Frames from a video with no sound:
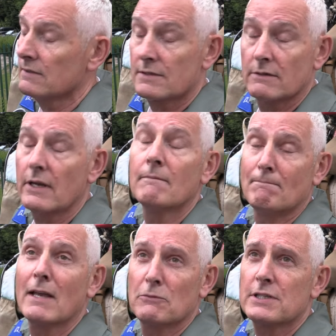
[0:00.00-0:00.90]
So yeah,
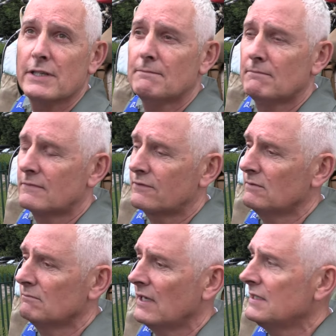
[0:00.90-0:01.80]
I was here
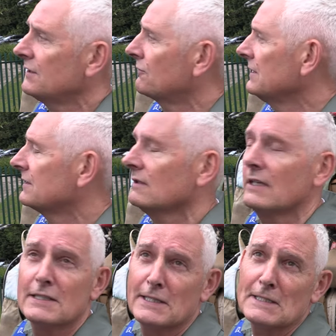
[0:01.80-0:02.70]
from 83 to
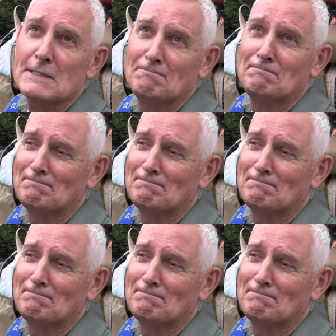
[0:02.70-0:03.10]
88.